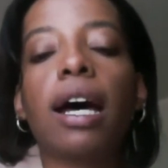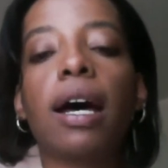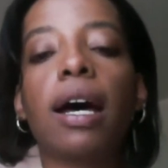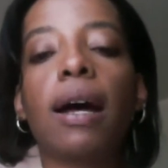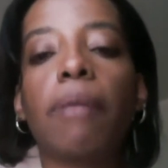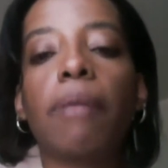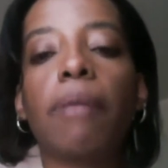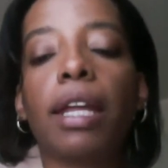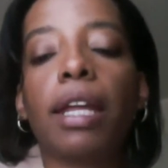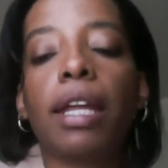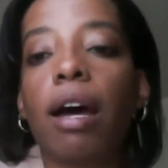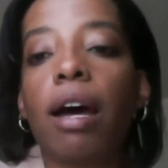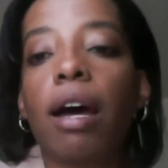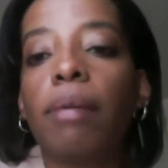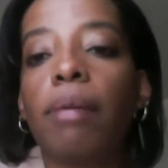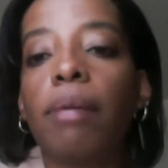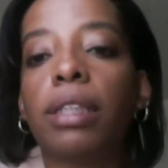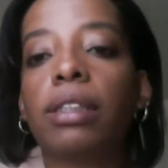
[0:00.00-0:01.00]
the
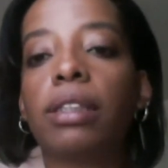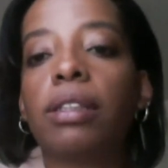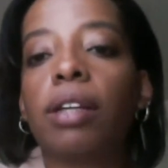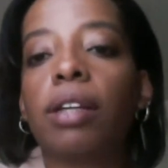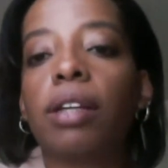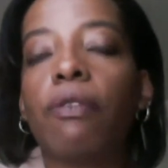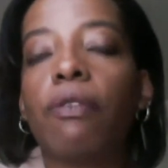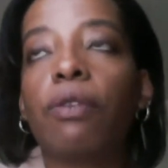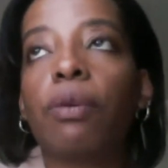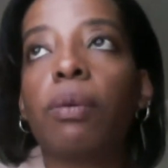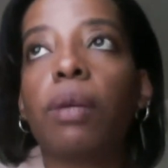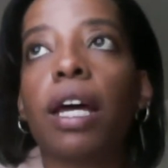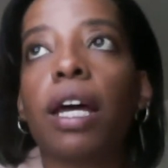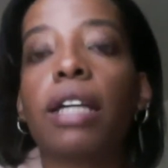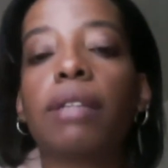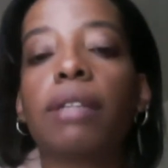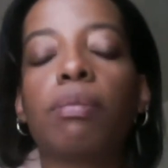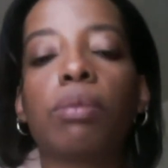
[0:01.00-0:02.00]
comments, so that if you
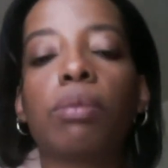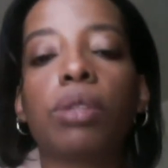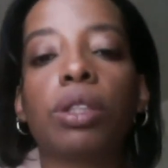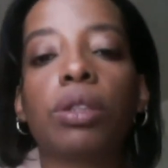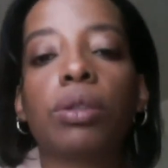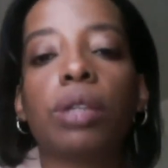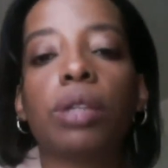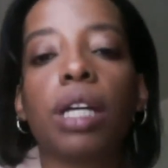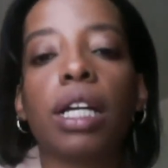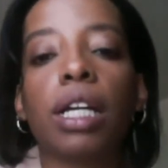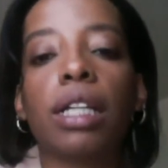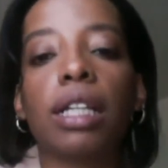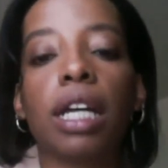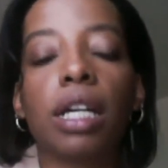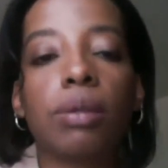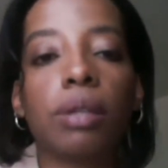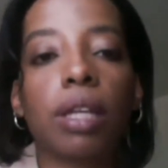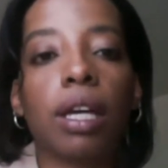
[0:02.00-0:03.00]
would like to get in
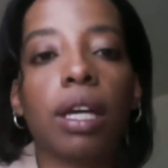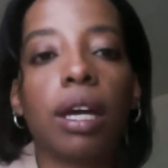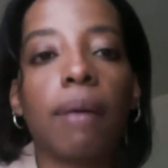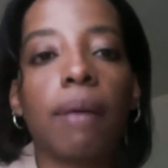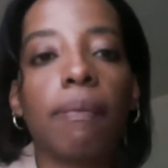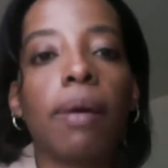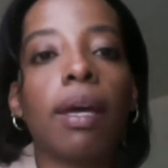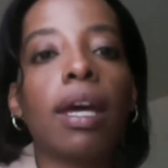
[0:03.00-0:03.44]
touch with him,